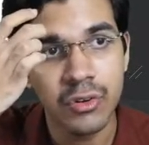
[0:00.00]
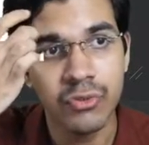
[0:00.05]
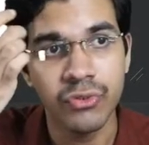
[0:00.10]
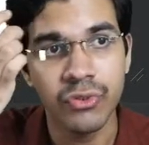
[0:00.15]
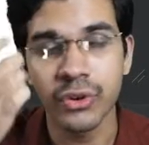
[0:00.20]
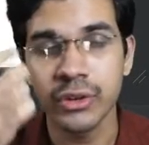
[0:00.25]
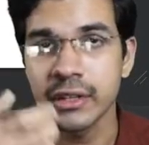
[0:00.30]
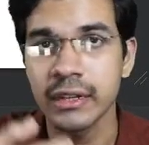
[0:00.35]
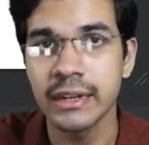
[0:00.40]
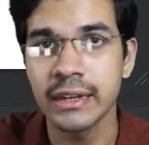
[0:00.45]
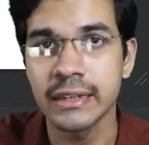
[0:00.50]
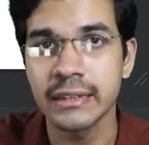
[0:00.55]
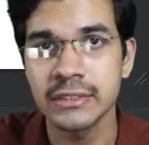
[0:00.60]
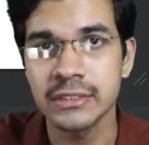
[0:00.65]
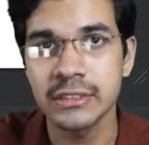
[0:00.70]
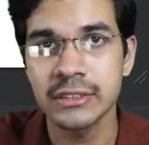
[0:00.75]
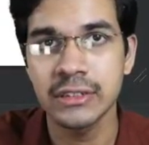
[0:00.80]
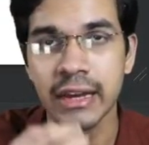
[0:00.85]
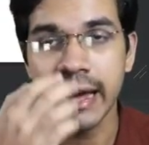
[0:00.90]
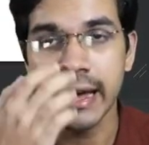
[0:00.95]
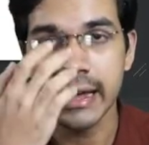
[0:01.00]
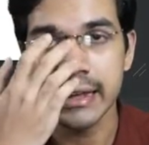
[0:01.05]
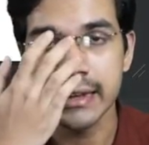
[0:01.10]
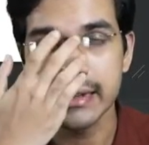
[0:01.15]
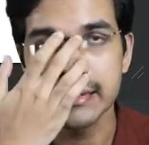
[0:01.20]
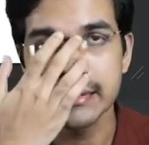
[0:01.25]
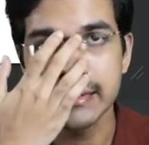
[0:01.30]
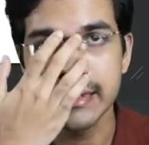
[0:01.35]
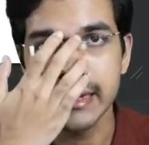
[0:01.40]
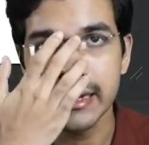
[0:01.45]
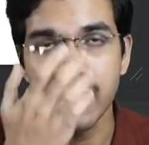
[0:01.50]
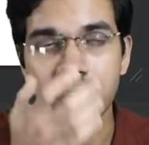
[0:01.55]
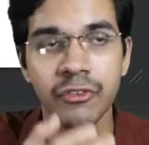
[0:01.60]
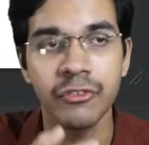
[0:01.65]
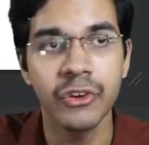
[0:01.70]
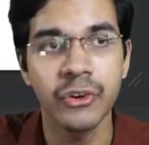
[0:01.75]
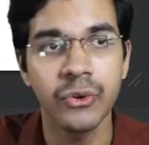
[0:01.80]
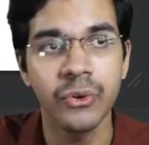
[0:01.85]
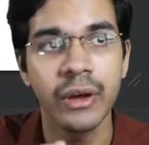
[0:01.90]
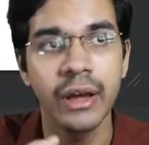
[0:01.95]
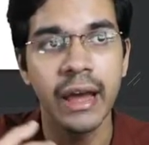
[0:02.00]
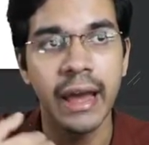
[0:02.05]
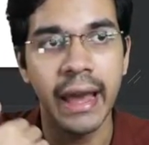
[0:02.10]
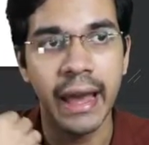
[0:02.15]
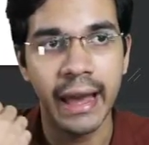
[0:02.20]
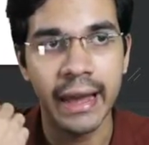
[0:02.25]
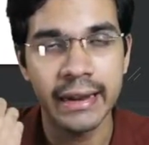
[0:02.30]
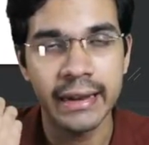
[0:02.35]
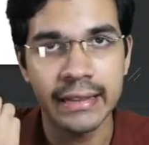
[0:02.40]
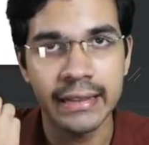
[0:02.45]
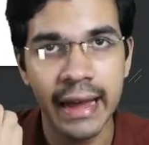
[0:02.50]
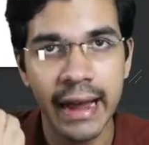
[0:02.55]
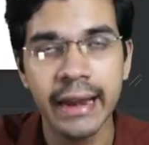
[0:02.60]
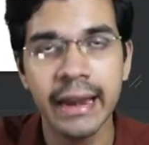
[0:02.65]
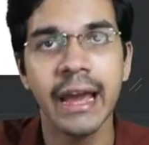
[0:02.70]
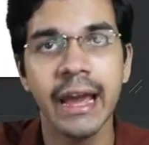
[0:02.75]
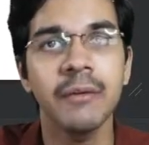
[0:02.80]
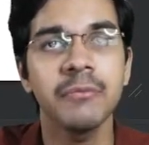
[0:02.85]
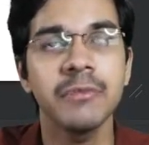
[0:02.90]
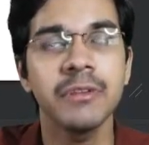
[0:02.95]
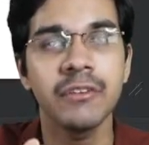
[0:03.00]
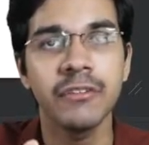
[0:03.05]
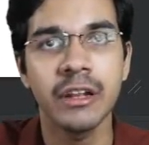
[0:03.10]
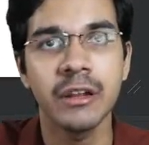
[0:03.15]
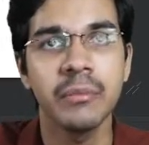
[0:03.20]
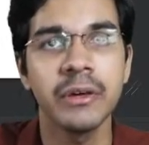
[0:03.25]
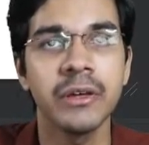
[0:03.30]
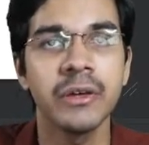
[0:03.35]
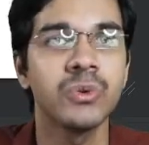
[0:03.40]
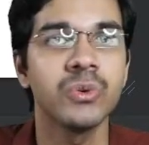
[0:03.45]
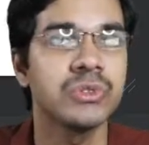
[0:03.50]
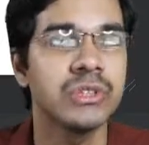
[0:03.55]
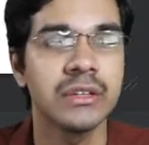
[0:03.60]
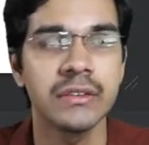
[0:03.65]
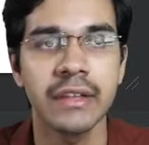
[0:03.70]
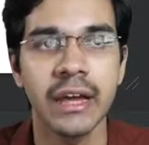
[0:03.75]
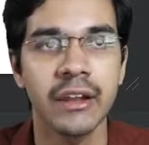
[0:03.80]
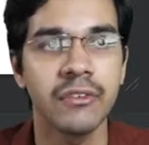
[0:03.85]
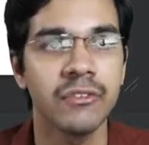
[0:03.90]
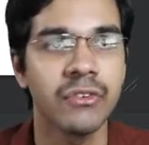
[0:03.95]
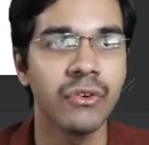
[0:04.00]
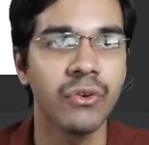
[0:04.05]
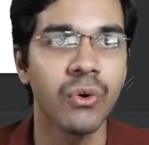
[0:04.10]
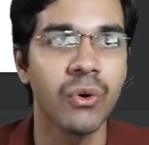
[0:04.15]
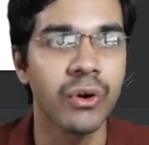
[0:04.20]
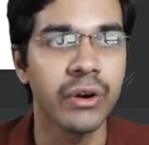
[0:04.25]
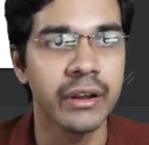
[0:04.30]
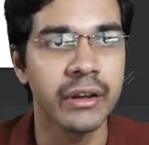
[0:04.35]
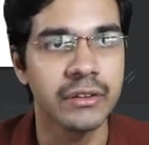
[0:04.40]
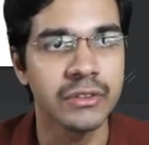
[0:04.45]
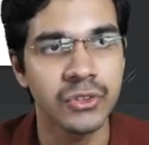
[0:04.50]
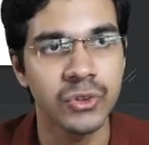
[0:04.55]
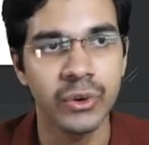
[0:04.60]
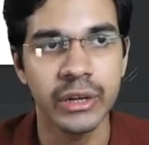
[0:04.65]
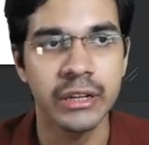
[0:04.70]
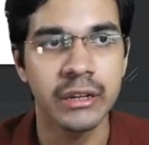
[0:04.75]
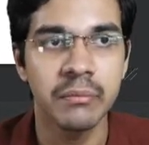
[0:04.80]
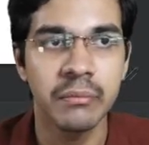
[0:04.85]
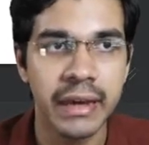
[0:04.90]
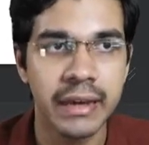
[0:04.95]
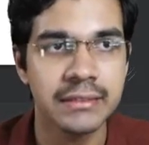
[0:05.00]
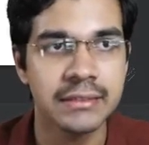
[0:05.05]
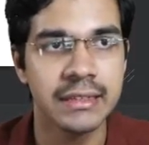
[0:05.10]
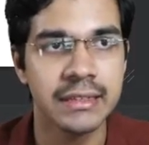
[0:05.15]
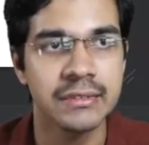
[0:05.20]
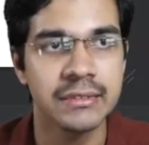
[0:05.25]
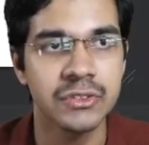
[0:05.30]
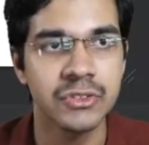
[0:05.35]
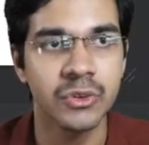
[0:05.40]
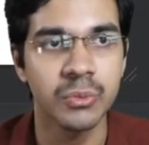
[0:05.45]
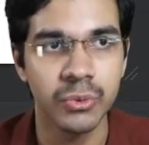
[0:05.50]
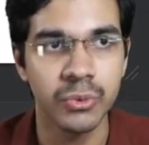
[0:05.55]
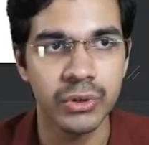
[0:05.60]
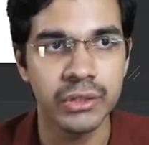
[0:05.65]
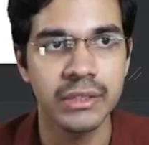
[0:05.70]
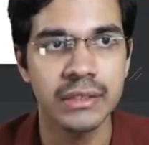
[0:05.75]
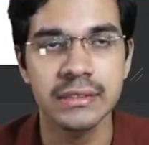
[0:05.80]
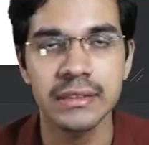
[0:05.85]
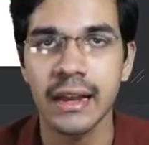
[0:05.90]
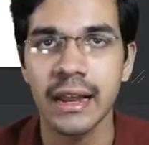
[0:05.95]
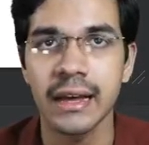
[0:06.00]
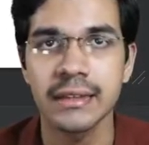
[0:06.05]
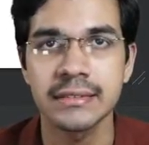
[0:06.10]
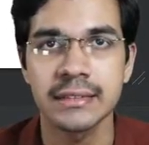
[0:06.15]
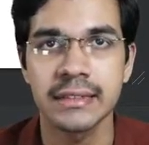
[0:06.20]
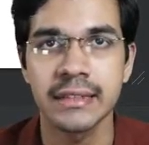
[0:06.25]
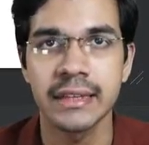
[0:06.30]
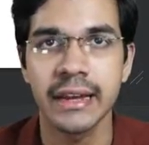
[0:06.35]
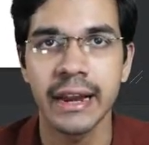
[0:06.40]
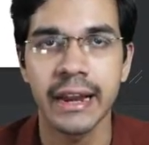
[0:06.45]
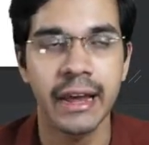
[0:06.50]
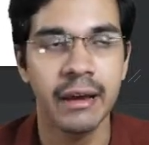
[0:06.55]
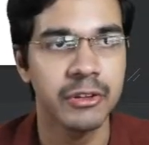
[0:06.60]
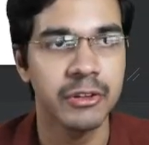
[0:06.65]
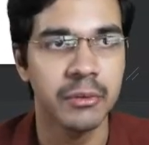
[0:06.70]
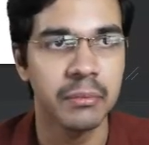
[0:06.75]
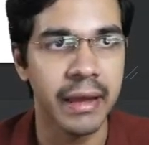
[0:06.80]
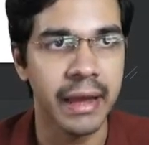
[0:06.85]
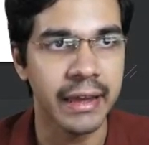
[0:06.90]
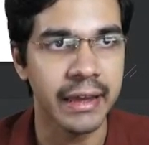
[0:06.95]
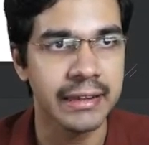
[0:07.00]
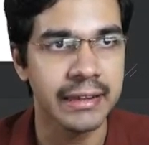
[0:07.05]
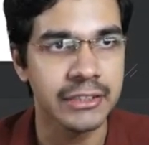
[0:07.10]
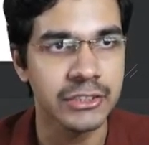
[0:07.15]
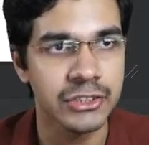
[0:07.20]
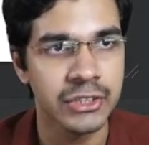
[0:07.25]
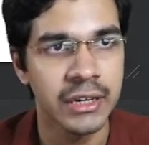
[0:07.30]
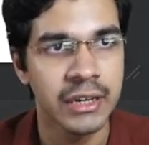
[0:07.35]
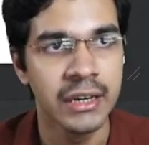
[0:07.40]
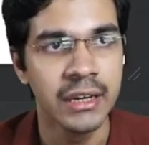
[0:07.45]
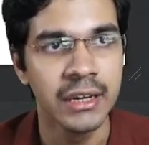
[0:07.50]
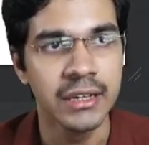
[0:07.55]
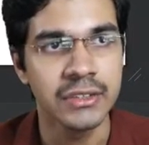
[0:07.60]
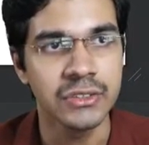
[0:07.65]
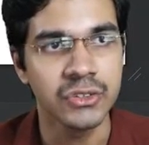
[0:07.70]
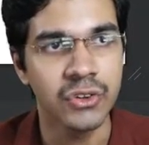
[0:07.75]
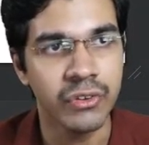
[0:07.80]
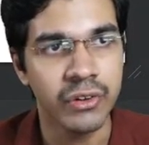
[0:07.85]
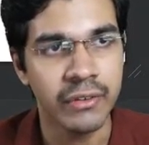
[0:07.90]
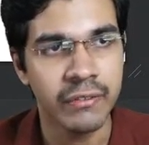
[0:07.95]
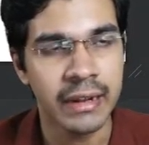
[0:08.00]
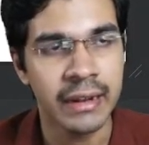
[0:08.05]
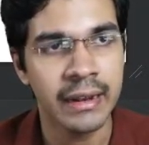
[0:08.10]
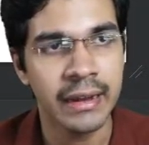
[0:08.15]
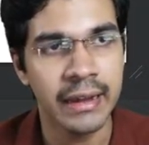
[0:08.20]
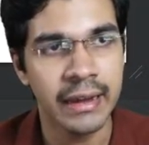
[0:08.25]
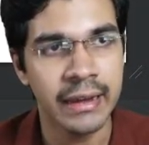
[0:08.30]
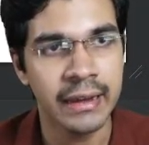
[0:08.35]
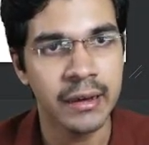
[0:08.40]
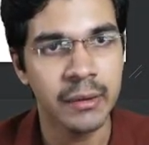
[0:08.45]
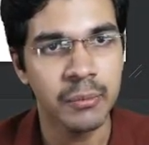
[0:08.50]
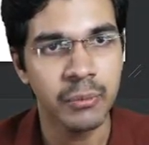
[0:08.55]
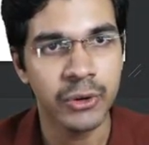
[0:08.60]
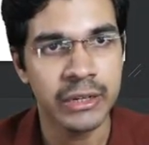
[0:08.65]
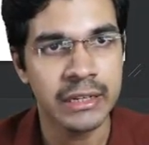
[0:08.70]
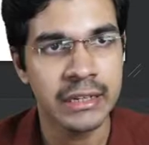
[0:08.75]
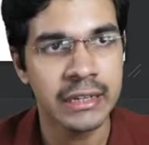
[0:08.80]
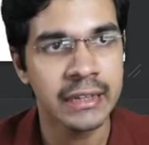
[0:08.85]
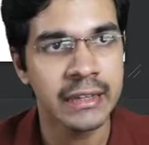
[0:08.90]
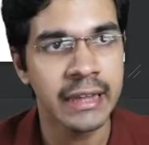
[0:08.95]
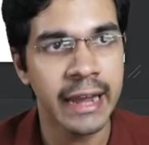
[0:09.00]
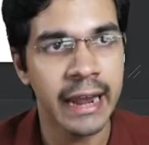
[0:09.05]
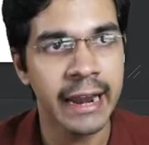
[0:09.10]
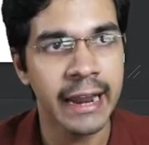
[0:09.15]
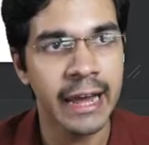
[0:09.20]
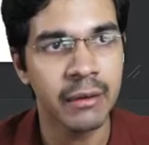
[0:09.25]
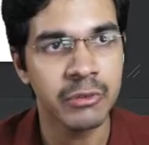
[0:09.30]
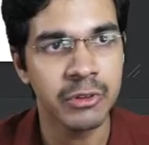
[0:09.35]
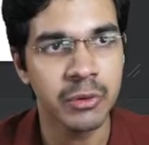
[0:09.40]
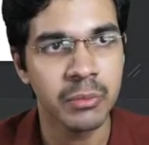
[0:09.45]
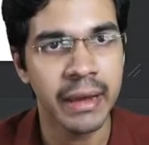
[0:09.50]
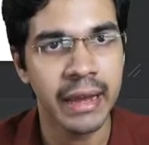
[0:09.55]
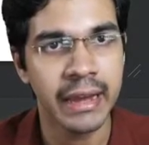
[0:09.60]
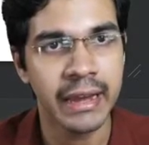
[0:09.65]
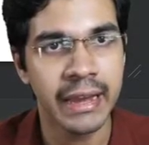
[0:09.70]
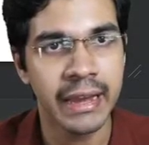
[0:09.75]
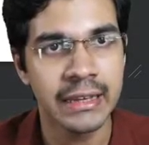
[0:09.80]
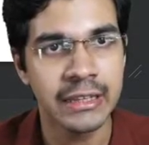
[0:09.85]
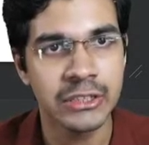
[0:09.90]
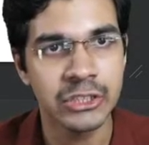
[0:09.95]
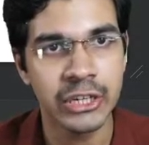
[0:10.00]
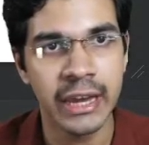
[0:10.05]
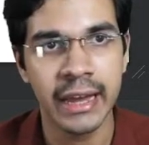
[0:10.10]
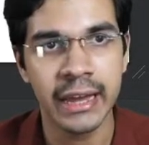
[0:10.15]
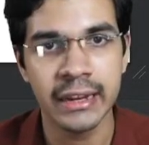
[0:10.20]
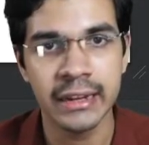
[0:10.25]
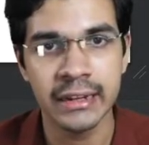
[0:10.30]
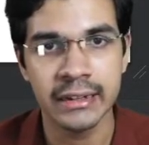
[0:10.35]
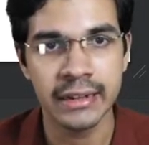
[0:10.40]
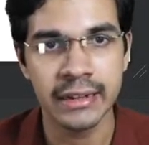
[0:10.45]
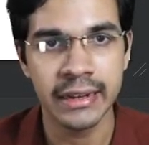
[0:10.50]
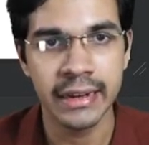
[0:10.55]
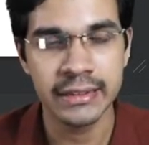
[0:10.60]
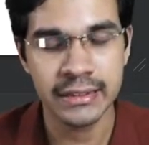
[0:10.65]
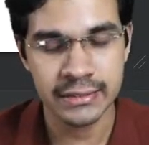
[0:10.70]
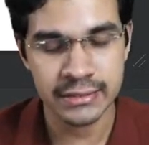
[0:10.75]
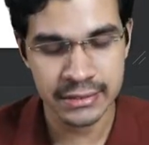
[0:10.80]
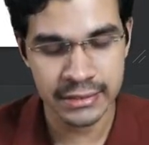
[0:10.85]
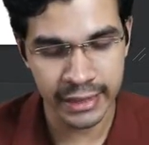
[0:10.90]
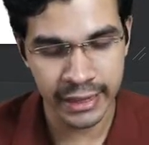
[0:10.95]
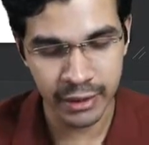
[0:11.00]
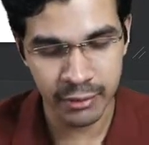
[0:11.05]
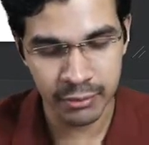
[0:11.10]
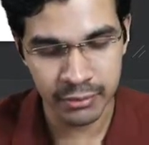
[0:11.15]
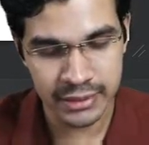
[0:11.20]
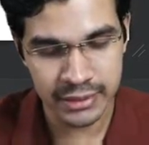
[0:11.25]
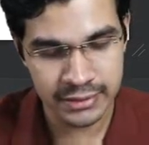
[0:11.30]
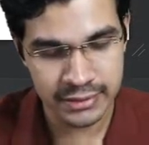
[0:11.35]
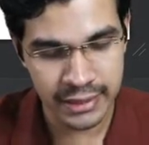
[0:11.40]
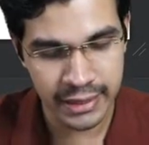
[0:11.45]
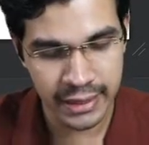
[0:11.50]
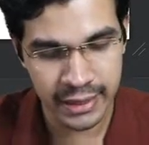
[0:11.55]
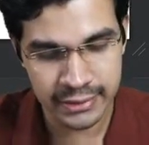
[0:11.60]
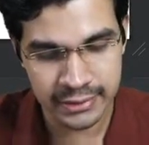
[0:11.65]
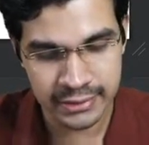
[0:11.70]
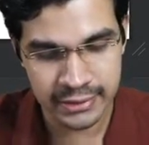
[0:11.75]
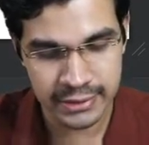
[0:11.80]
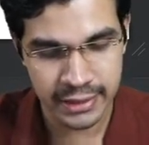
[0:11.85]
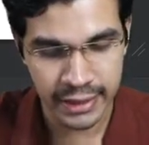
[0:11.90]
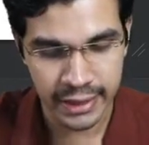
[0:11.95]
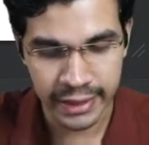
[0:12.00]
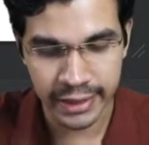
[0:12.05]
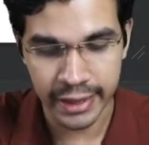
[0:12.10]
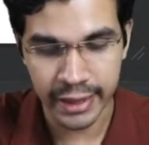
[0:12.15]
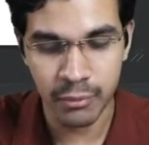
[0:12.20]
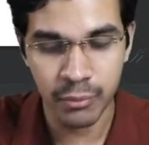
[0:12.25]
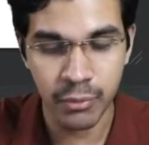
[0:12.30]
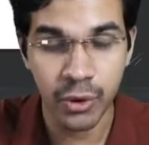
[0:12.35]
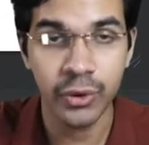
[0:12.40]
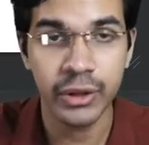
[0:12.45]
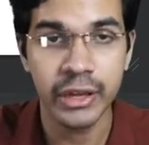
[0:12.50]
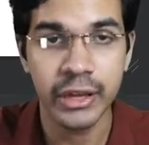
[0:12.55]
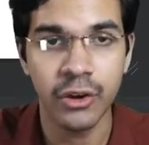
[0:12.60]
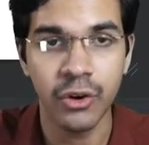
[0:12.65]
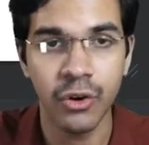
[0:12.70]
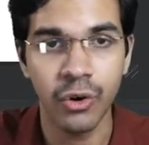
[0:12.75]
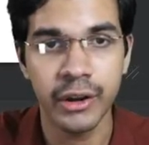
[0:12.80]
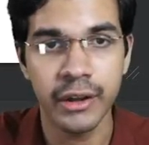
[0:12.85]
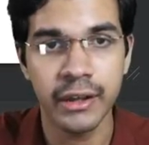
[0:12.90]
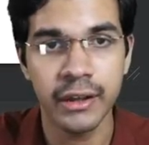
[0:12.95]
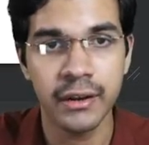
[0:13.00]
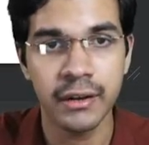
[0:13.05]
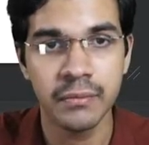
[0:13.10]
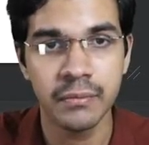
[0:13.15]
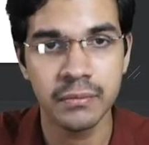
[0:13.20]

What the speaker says: for the list recycler view, and the adapter will be using that view holder. So it makes sense to put this class in the adapter package. So we will put it in the adapter package, and let us name this as employee holder.